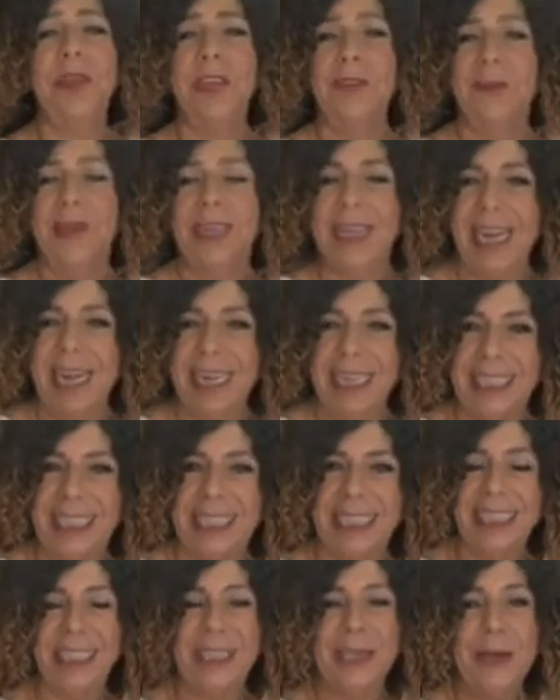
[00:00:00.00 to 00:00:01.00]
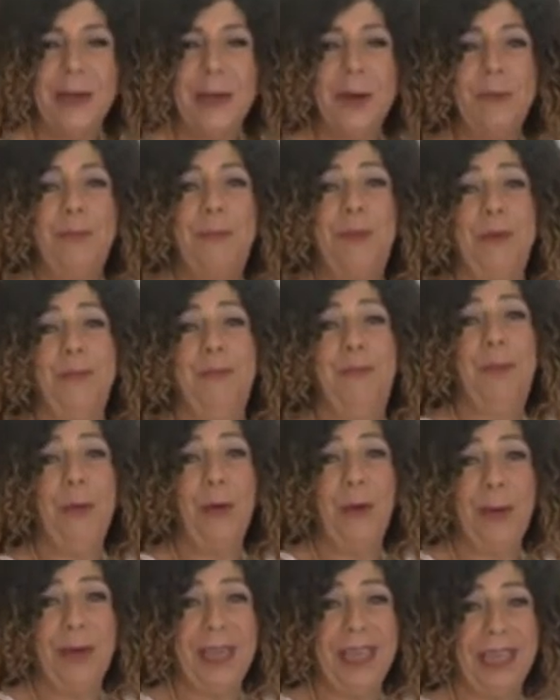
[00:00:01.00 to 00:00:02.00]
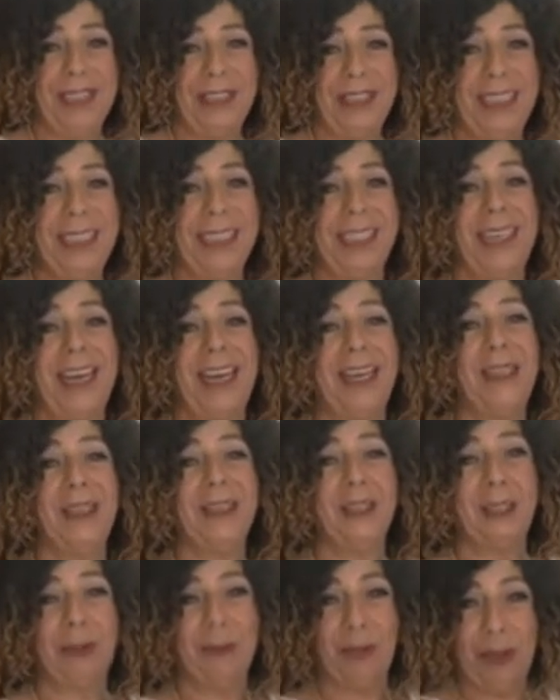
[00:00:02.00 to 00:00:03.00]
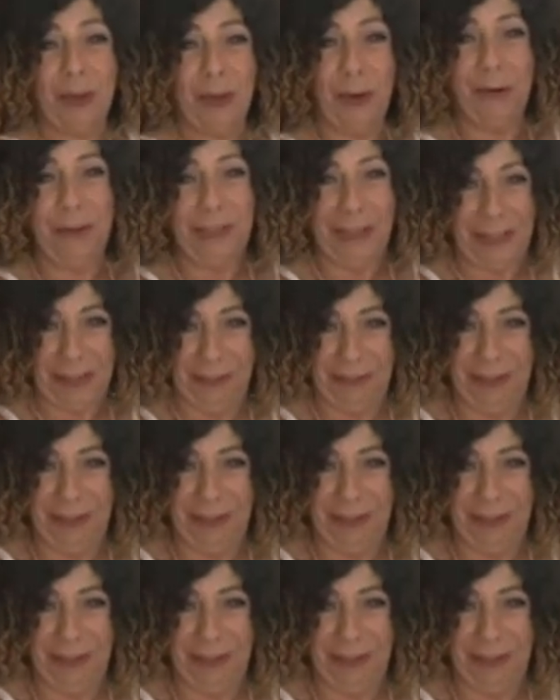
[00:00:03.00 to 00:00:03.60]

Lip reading: we're related, but boy, has this guy got some stories to